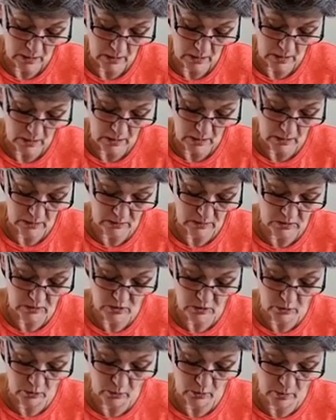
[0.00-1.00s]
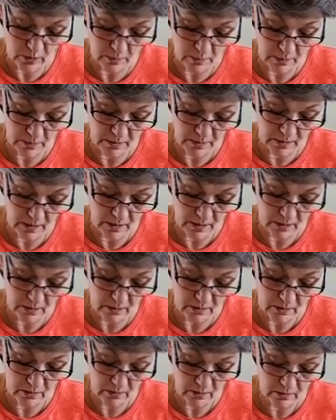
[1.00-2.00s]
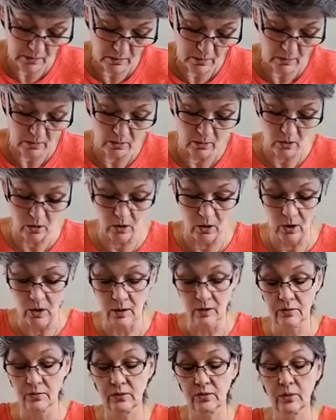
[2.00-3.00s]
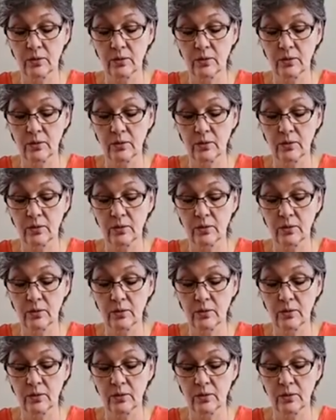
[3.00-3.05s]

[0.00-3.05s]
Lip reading: and scraping that off.